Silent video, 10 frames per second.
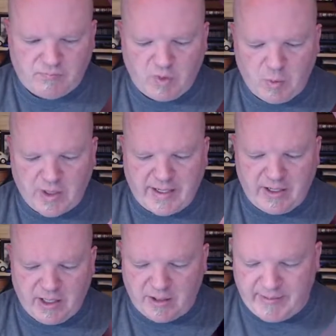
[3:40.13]
working
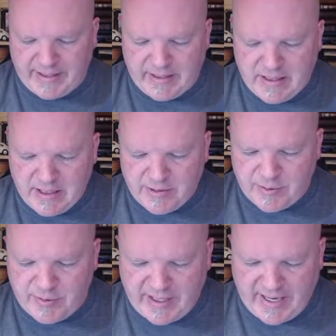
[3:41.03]
all our way
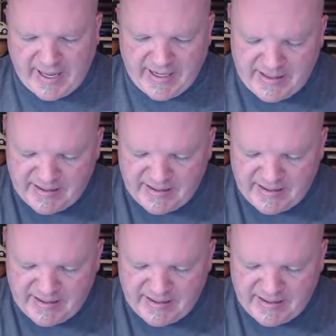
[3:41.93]
through the end